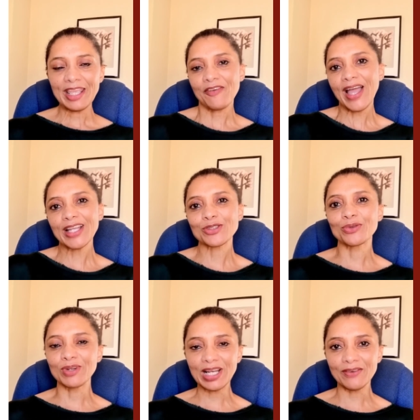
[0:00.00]
if I had
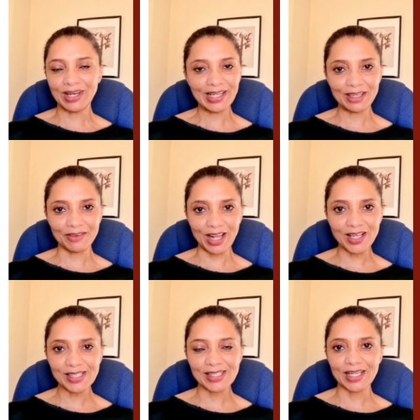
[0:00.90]
to really, really give an
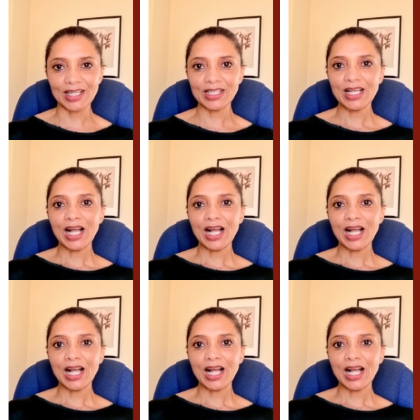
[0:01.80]
answer,